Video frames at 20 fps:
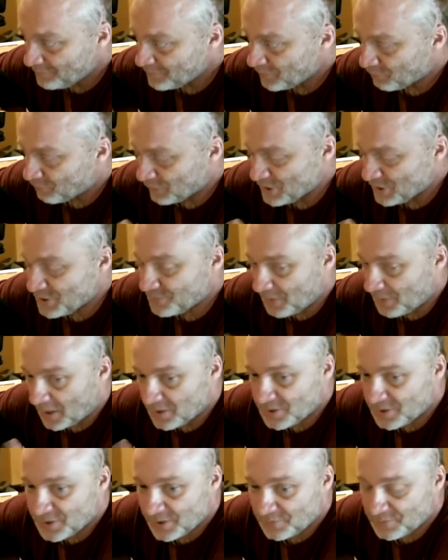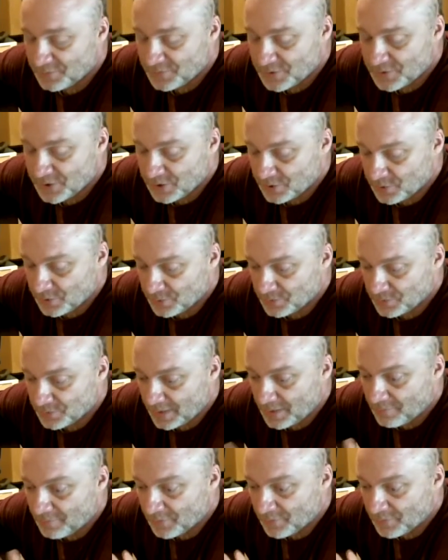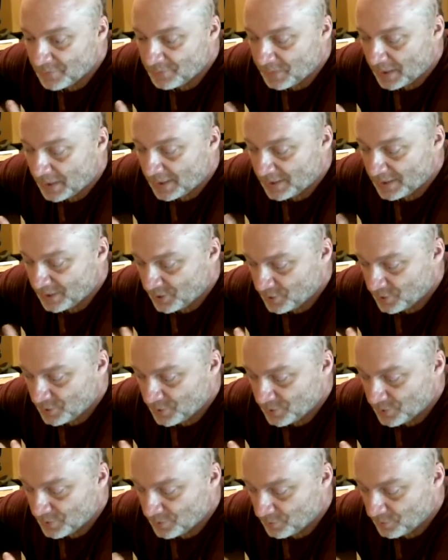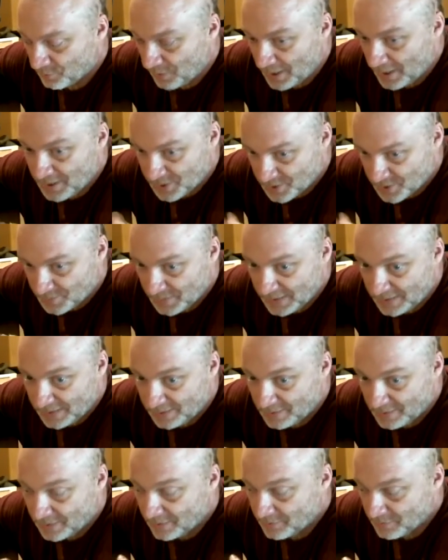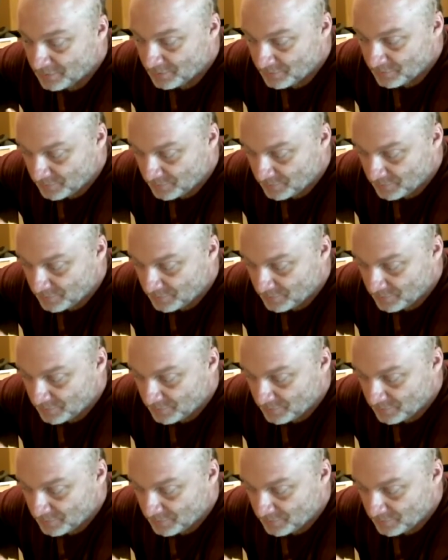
responsive to everybody who writes me, and